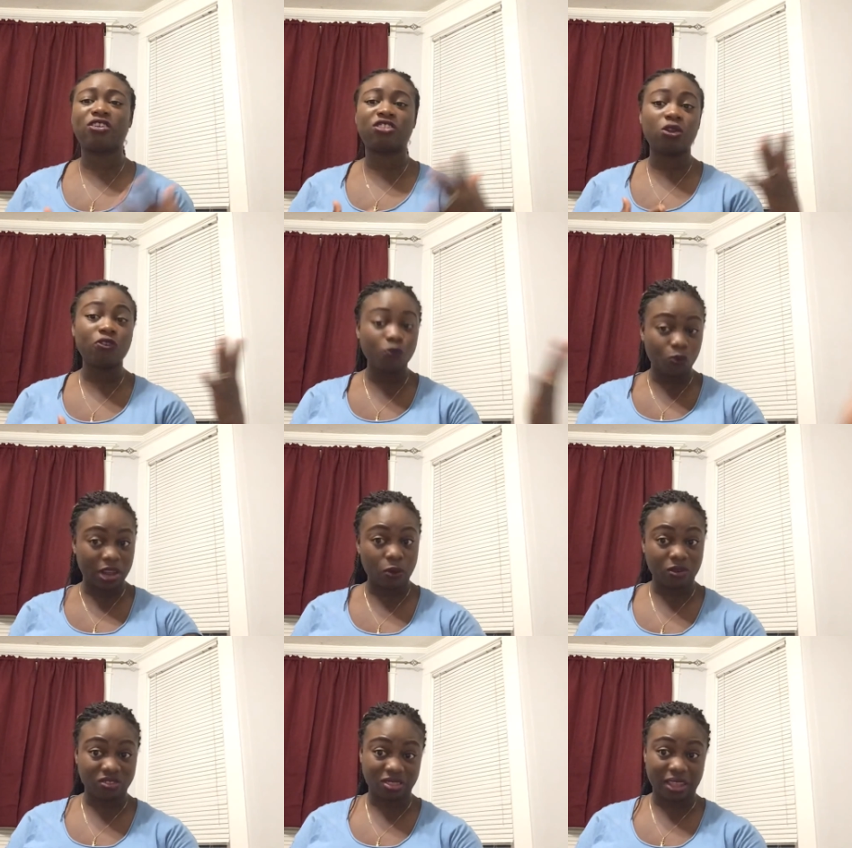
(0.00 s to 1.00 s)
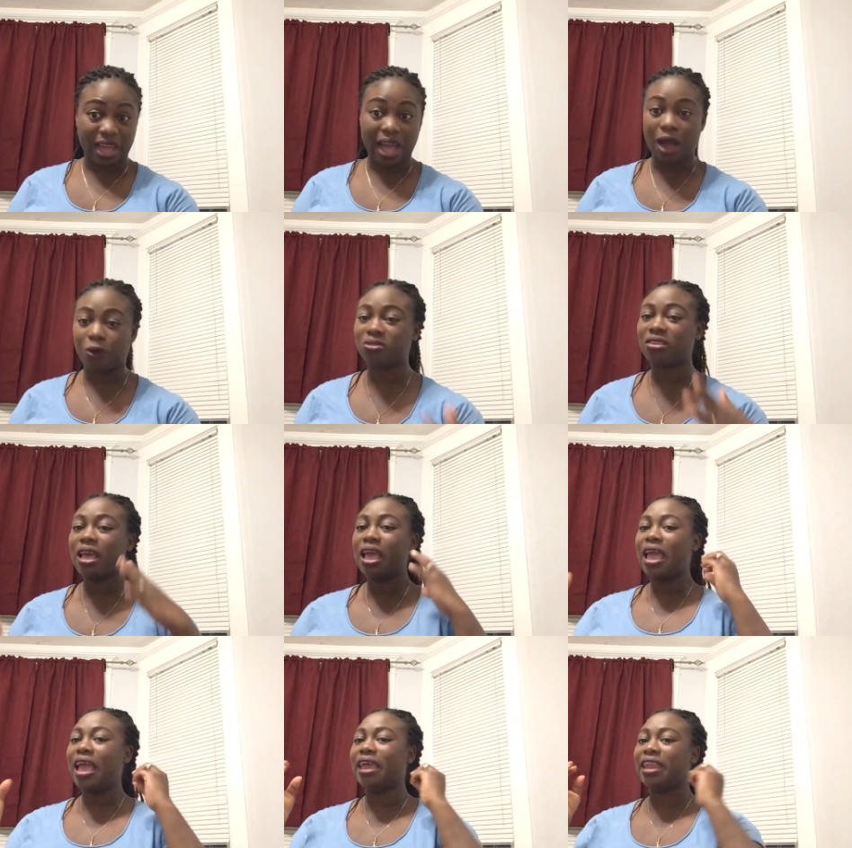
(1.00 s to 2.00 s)
even when he was in the house,
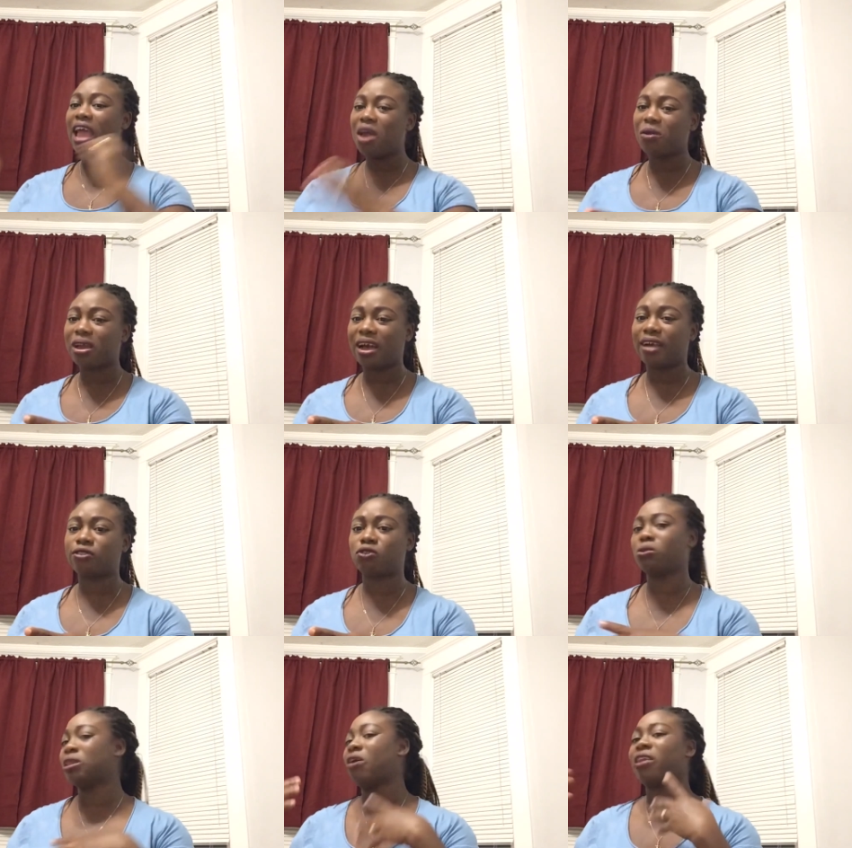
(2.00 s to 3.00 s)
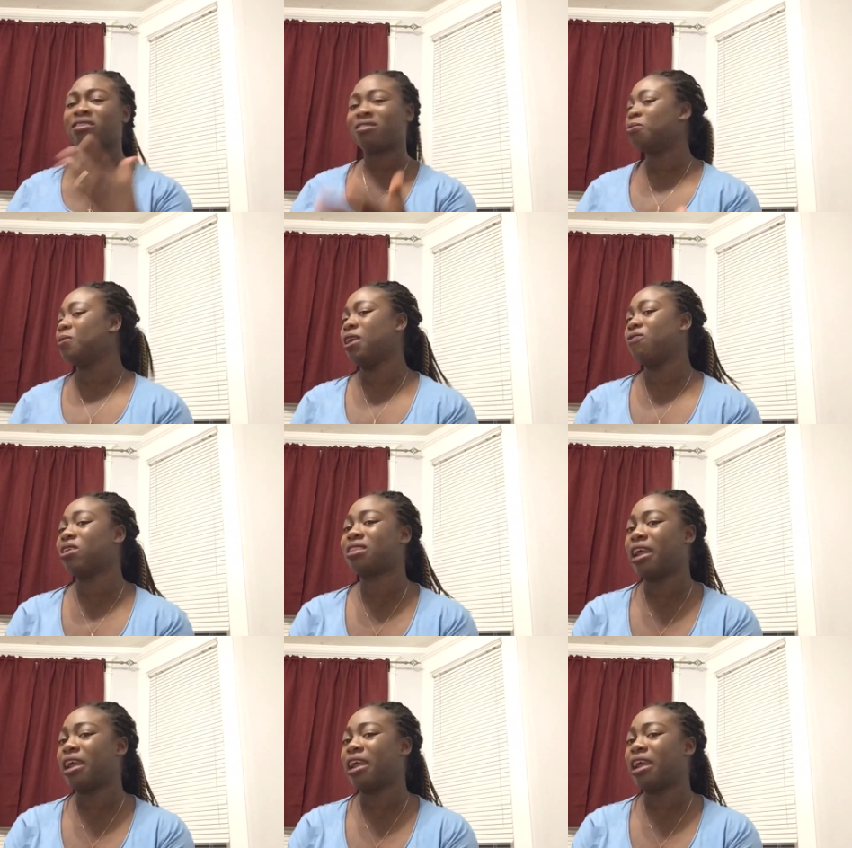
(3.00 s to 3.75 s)
and Erica too, now that she's been evicted.